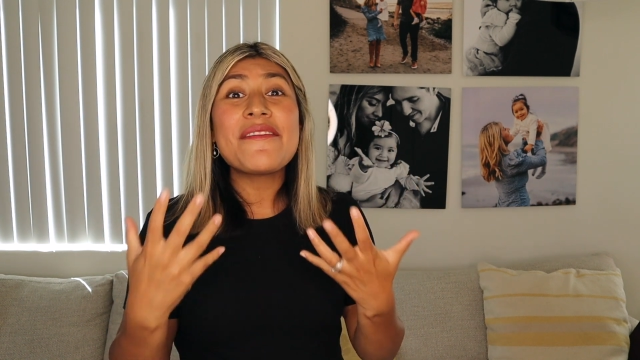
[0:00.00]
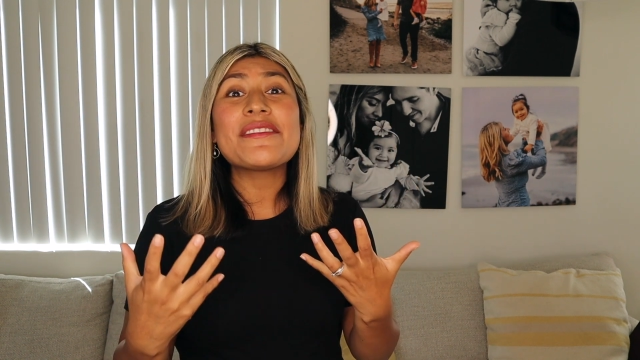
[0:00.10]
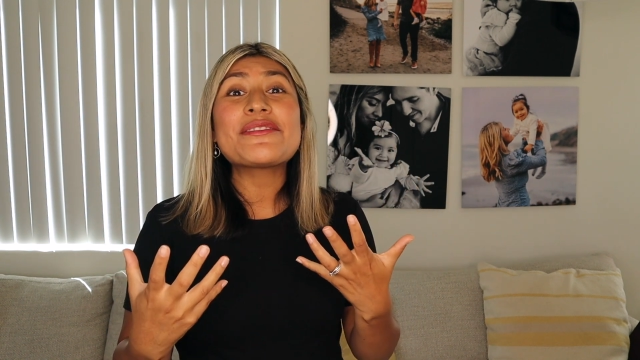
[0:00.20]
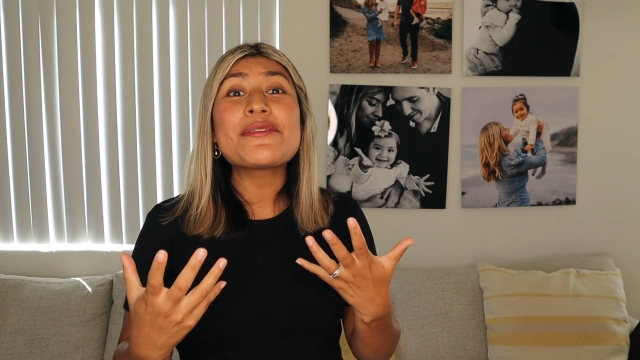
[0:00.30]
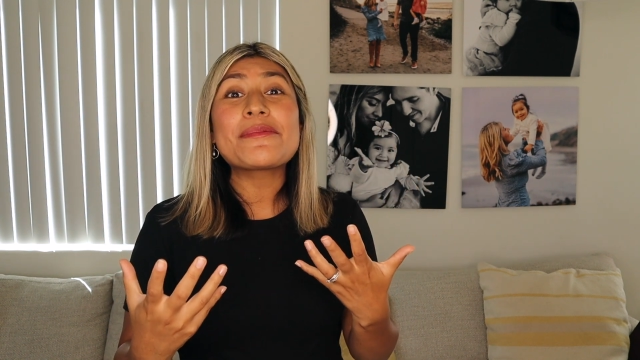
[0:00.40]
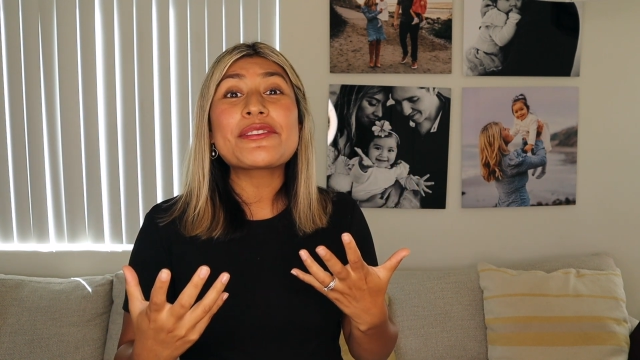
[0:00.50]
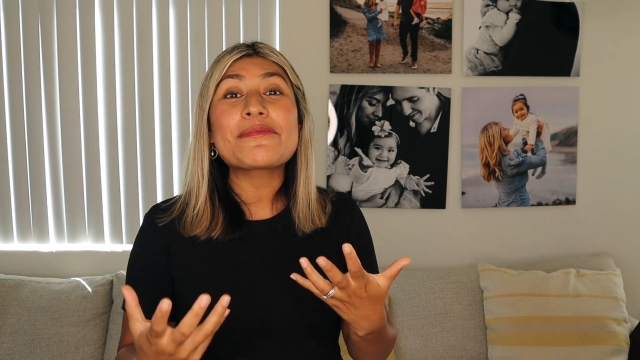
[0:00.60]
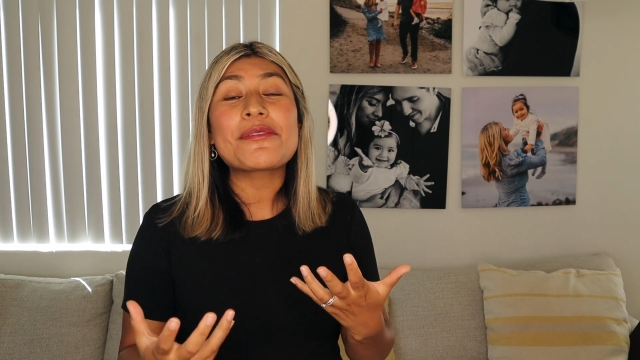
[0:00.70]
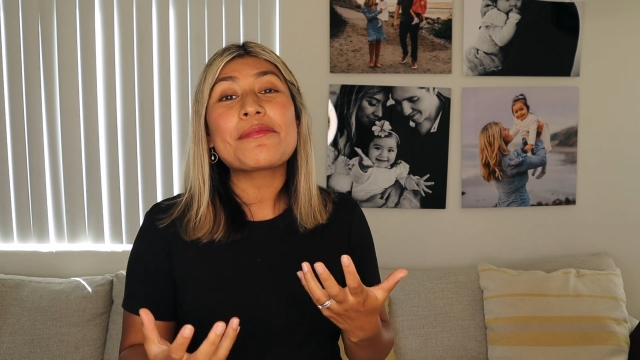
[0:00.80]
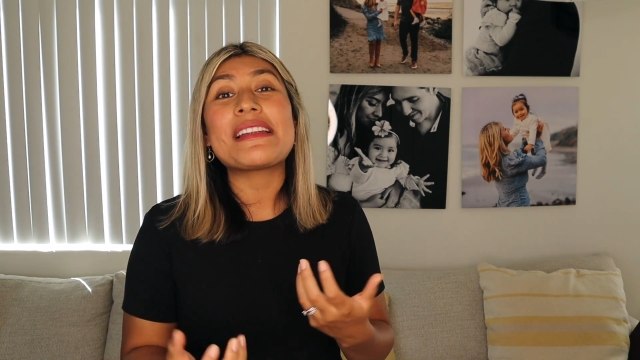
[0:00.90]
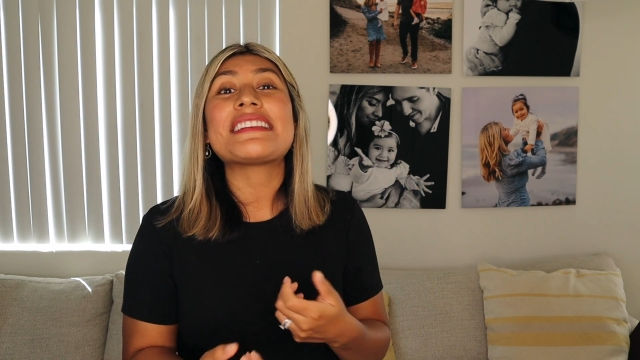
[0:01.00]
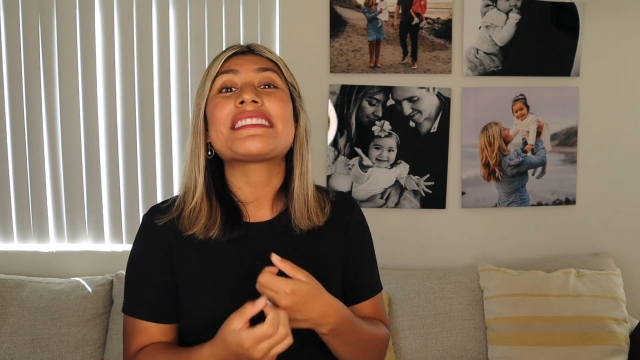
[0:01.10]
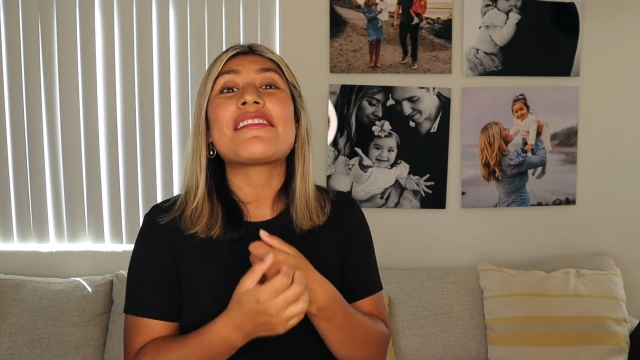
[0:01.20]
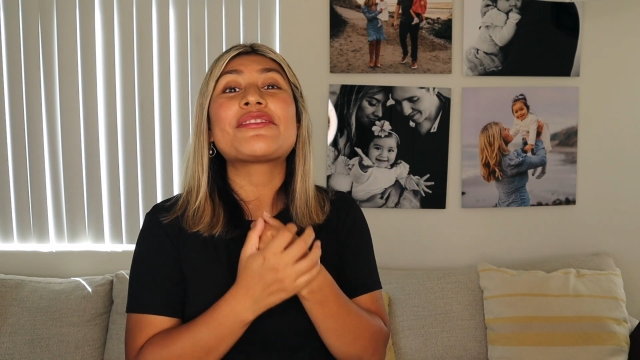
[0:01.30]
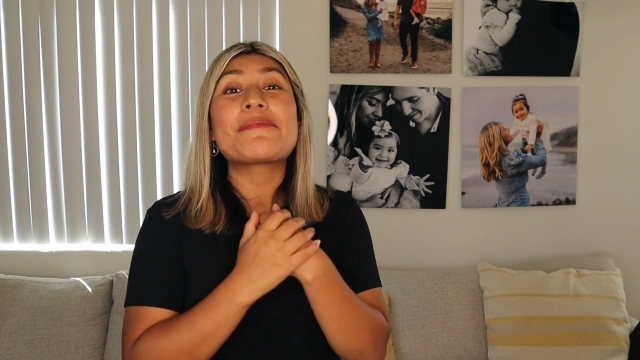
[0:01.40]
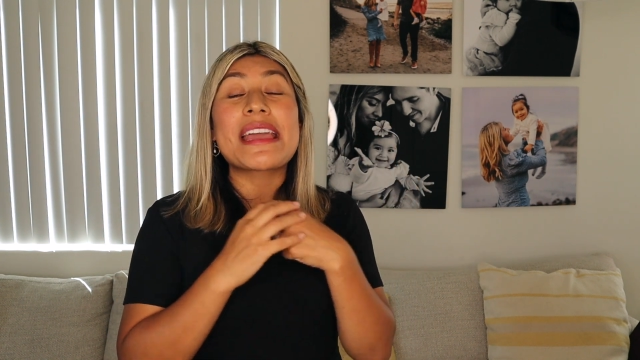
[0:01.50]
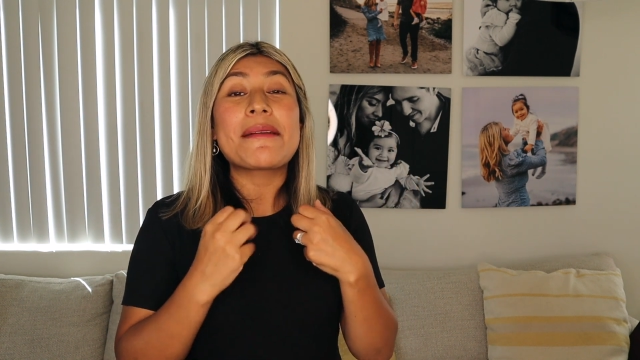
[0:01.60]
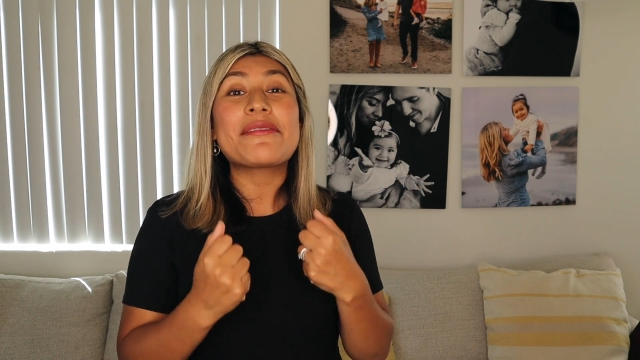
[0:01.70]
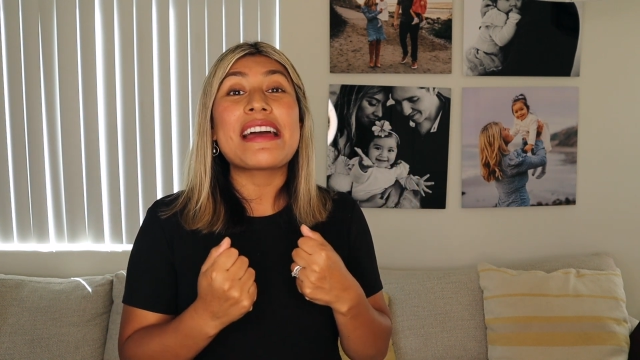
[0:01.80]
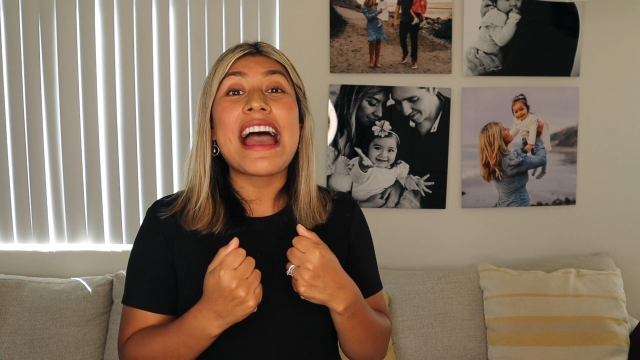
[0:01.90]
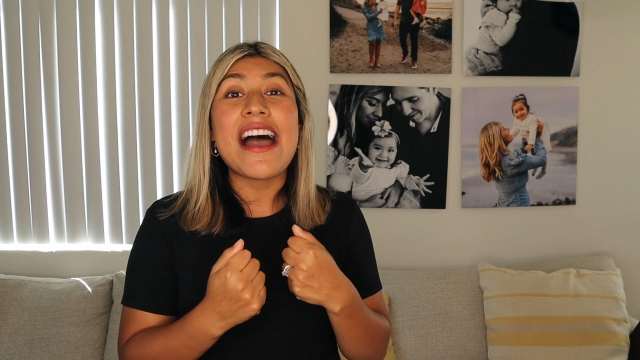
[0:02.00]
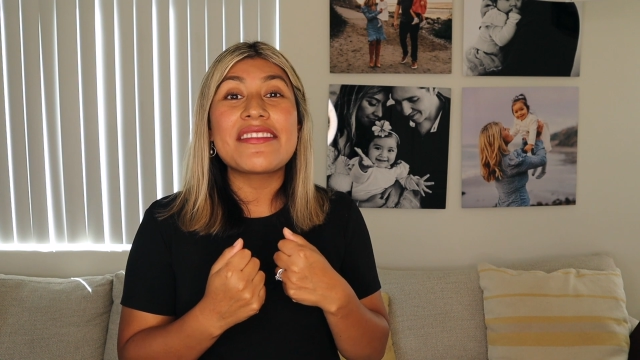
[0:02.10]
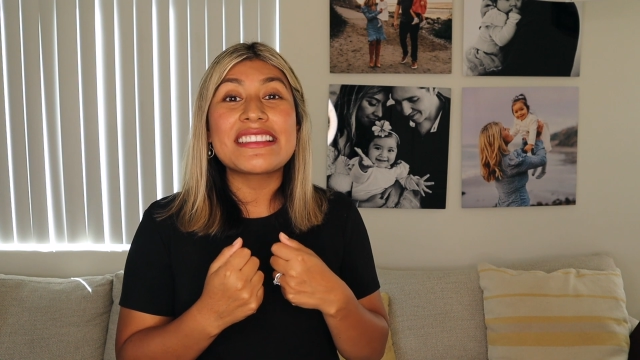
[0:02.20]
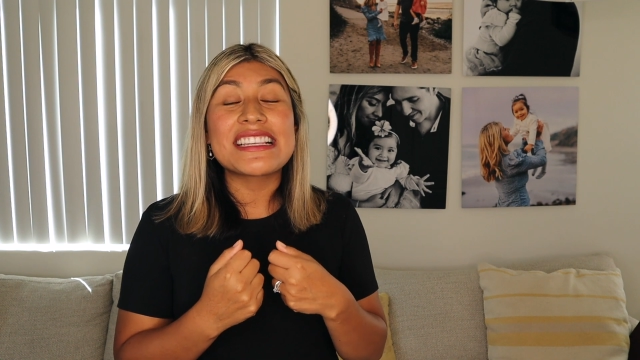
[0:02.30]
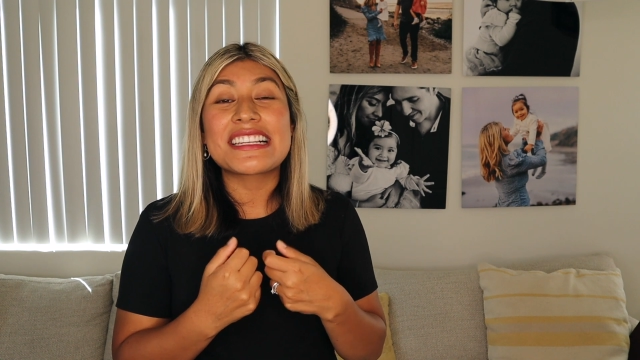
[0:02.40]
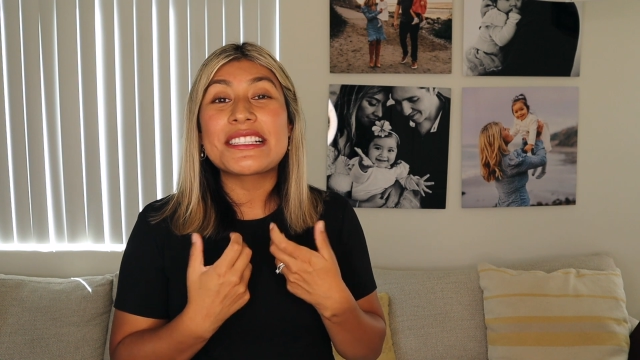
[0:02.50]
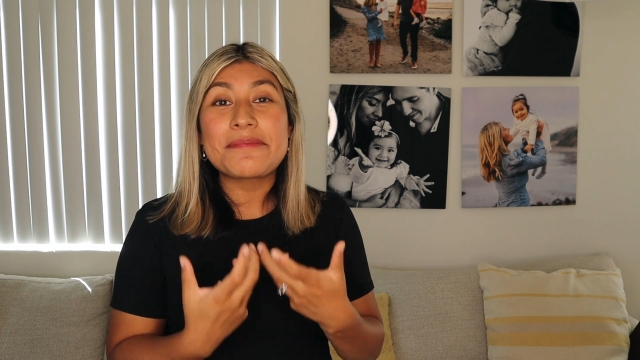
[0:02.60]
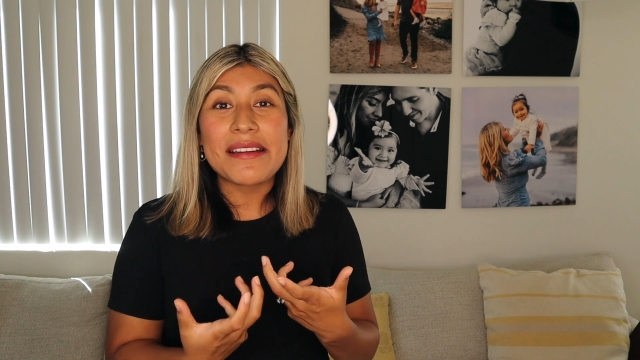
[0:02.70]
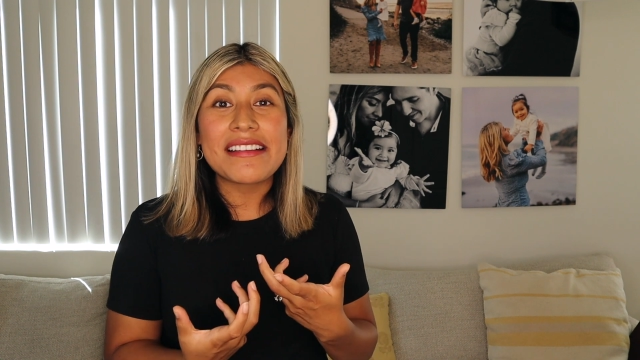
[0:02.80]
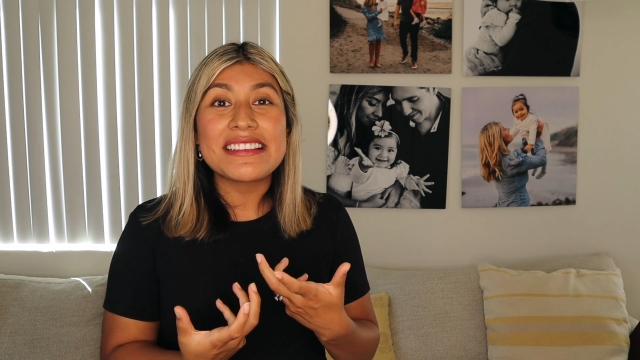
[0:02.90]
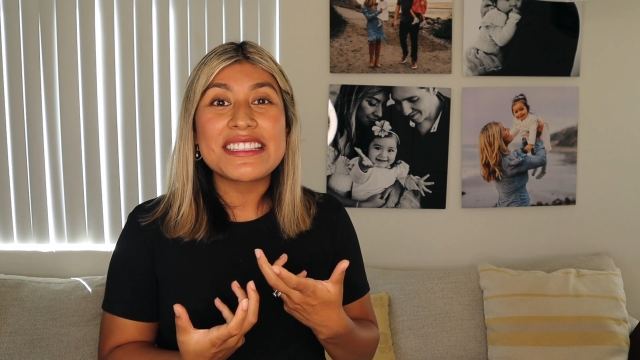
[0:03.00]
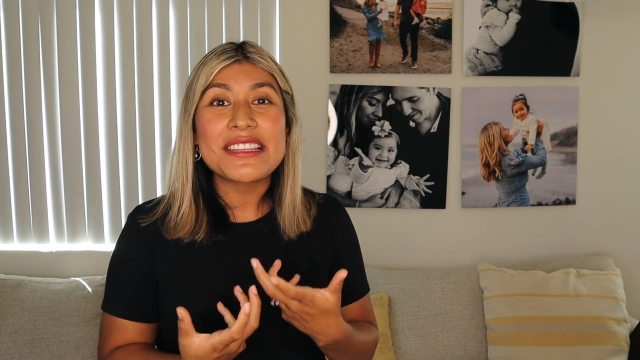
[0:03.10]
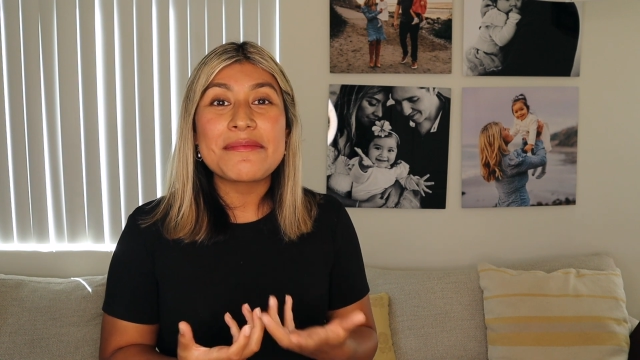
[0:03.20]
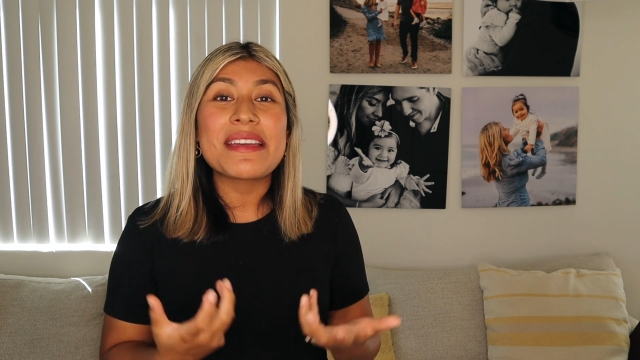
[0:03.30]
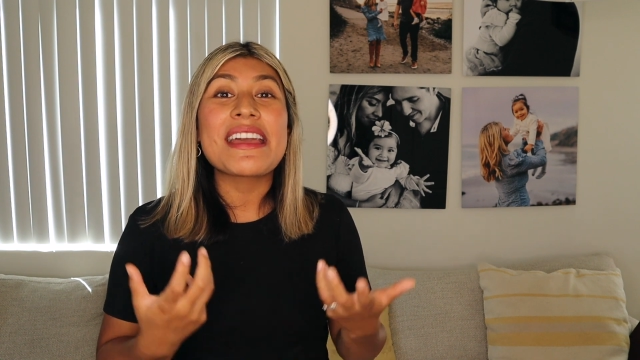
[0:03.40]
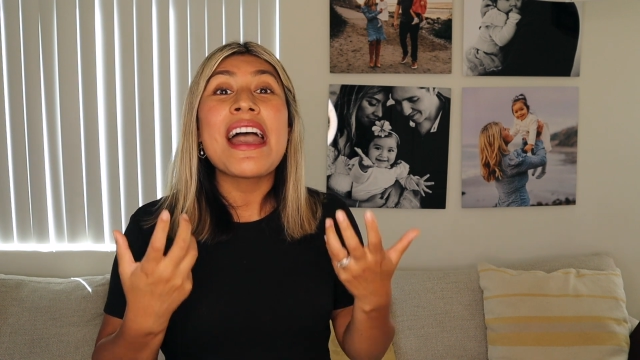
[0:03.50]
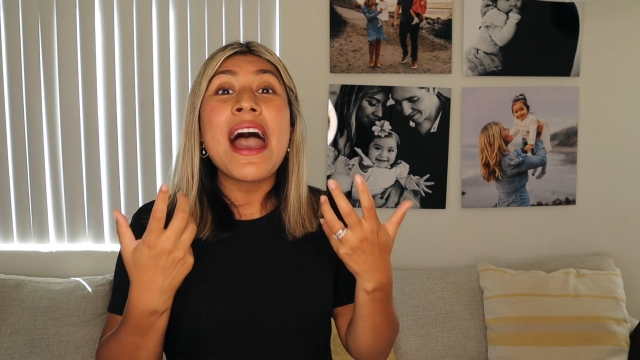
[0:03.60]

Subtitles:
I feel super blessed now to be able to have this experience to be